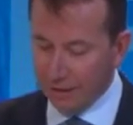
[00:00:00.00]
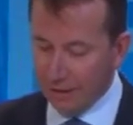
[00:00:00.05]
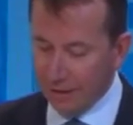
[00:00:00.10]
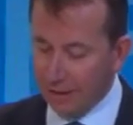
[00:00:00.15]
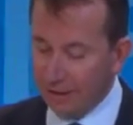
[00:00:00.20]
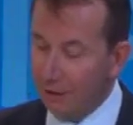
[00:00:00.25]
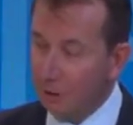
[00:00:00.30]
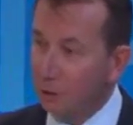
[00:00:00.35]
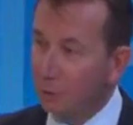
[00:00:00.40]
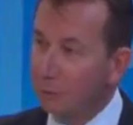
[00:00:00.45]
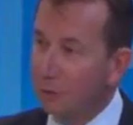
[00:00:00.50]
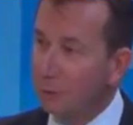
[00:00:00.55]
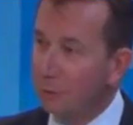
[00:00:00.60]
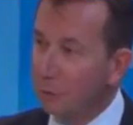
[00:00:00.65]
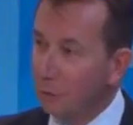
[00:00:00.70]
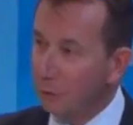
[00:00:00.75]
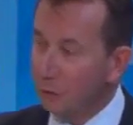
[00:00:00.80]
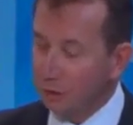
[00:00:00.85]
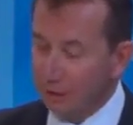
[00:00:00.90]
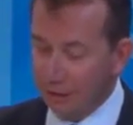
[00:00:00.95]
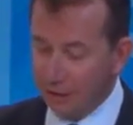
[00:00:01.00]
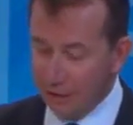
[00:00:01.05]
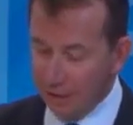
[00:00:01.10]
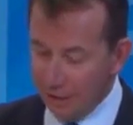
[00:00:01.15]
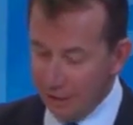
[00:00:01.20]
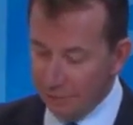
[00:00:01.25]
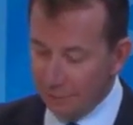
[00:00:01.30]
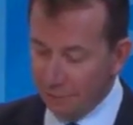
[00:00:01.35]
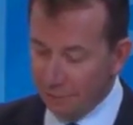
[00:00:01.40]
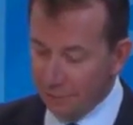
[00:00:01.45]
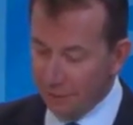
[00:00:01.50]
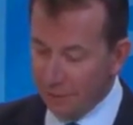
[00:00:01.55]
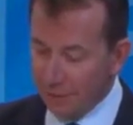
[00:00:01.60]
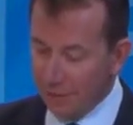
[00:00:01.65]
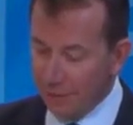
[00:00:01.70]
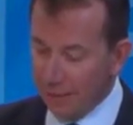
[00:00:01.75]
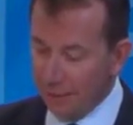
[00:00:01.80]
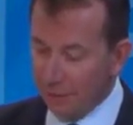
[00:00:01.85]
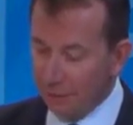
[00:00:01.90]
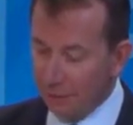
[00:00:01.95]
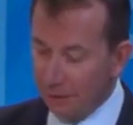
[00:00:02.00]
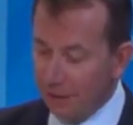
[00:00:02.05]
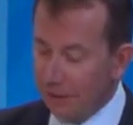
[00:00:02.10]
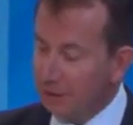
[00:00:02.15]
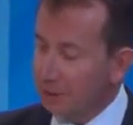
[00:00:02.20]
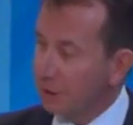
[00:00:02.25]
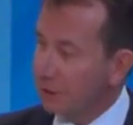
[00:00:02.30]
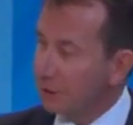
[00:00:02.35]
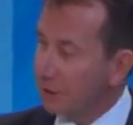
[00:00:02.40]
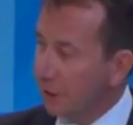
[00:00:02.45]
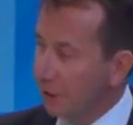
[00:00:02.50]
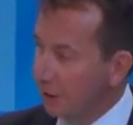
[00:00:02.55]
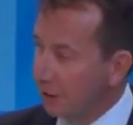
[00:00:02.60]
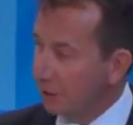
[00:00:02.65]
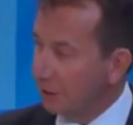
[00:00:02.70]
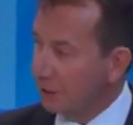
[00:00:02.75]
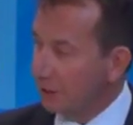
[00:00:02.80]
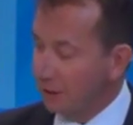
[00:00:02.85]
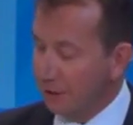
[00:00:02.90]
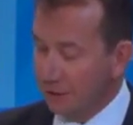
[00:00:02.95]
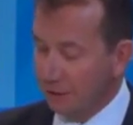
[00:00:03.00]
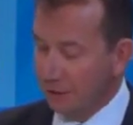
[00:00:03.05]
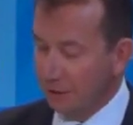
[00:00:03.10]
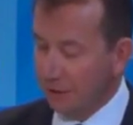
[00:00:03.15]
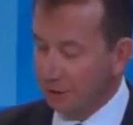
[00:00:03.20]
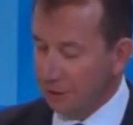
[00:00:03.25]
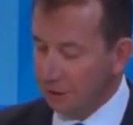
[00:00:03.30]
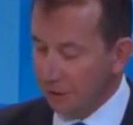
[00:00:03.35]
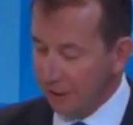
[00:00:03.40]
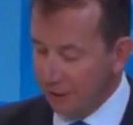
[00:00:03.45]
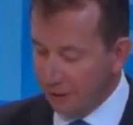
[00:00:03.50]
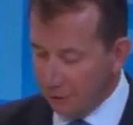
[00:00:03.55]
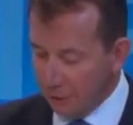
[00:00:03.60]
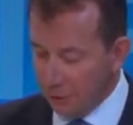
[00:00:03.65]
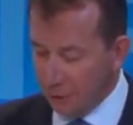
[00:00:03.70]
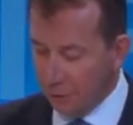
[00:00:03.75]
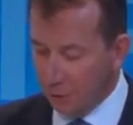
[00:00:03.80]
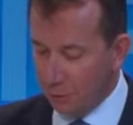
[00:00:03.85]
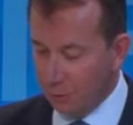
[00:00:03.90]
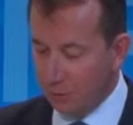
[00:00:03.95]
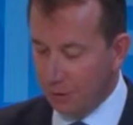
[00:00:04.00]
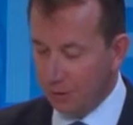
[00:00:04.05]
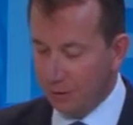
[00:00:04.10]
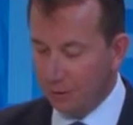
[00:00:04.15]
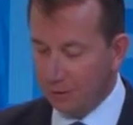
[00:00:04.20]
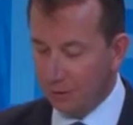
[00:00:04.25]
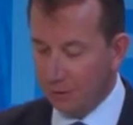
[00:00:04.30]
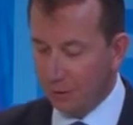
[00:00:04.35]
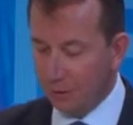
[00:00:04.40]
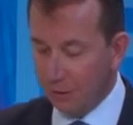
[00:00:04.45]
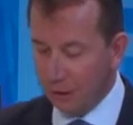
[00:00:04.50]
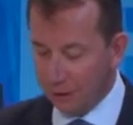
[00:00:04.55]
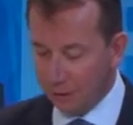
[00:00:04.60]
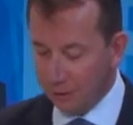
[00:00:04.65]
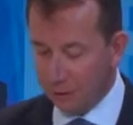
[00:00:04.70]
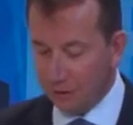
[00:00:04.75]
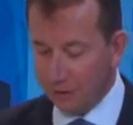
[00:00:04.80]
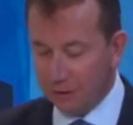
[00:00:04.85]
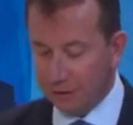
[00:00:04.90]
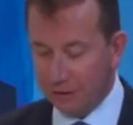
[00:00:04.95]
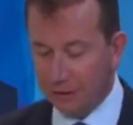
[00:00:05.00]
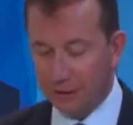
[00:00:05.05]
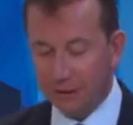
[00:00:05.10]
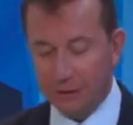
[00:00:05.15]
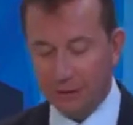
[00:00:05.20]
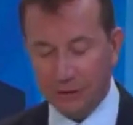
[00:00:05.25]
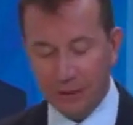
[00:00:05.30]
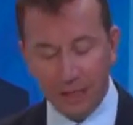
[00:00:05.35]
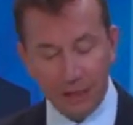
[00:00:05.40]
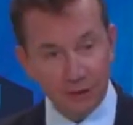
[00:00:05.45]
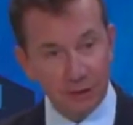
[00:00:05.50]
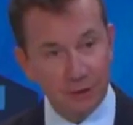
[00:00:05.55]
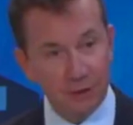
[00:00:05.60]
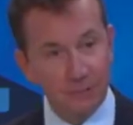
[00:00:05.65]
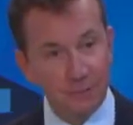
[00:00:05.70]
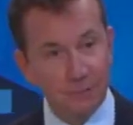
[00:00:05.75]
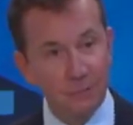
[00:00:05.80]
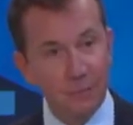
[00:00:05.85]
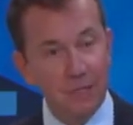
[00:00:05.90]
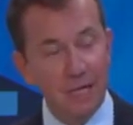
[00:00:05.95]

and there will be more to come because it's hard to say no to Harjit Sajjan.